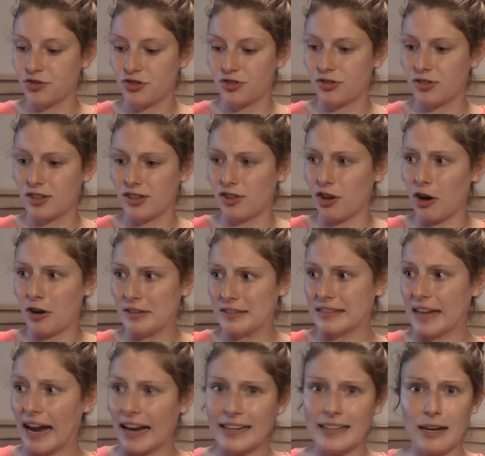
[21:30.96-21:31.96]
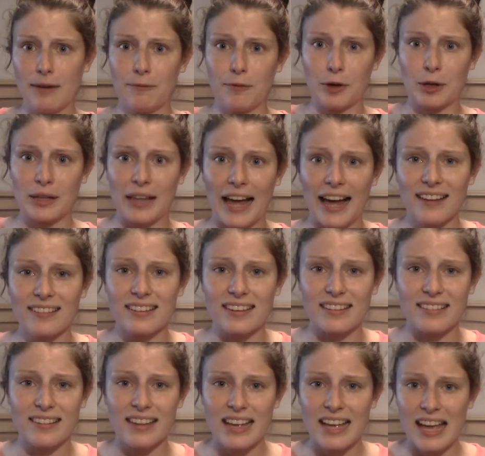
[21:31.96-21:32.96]
start signing up for
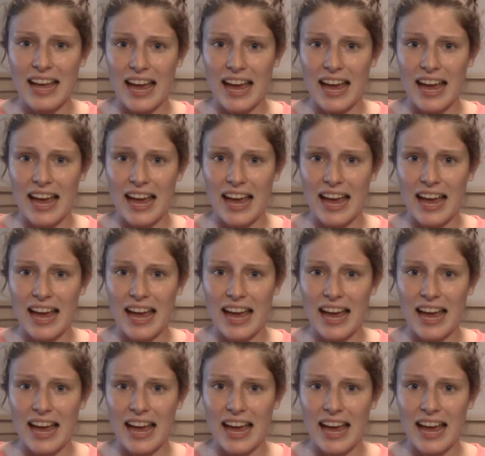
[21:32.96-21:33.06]
classes.